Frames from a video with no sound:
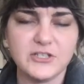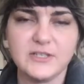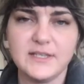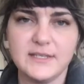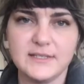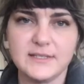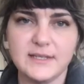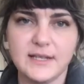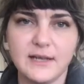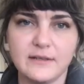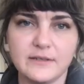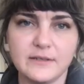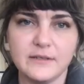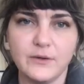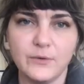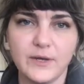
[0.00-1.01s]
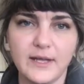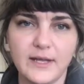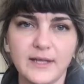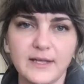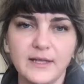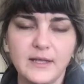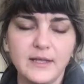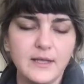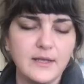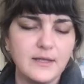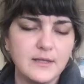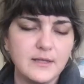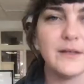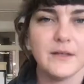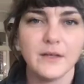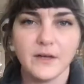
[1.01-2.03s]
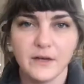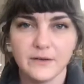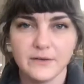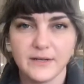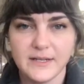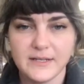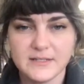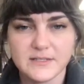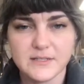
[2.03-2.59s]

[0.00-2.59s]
these together, okay? All right,